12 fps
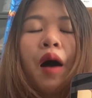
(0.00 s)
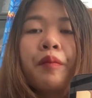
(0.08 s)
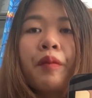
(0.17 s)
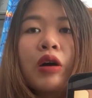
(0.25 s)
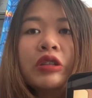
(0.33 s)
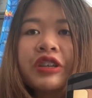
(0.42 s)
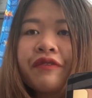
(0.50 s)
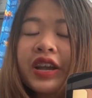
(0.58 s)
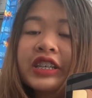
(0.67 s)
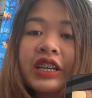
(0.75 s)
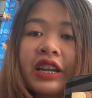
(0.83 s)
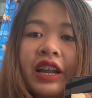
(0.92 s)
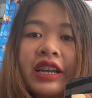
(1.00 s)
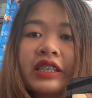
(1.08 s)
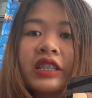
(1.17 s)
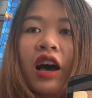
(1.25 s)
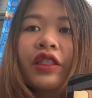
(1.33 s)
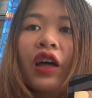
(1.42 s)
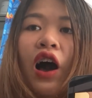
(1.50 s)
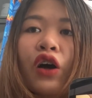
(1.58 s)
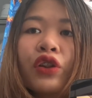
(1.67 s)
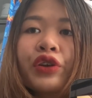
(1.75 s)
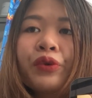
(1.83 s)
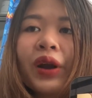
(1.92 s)
Motivation is not
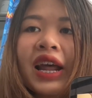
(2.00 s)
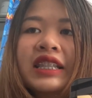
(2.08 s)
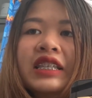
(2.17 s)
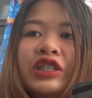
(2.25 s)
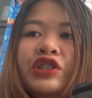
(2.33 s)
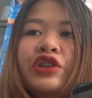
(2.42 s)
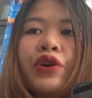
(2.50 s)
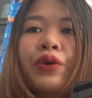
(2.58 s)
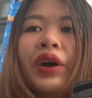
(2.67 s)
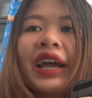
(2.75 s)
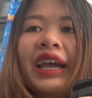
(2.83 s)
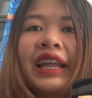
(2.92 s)
only related to